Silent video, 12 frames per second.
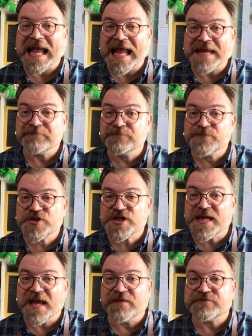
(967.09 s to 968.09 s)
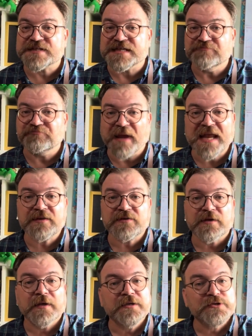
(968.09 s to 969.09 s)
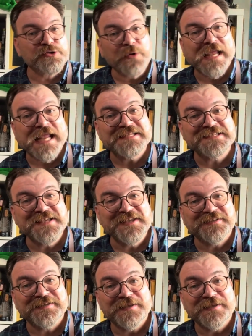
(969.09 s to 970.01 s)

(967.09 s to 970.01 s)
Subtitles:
MGFCPaint so I can see it.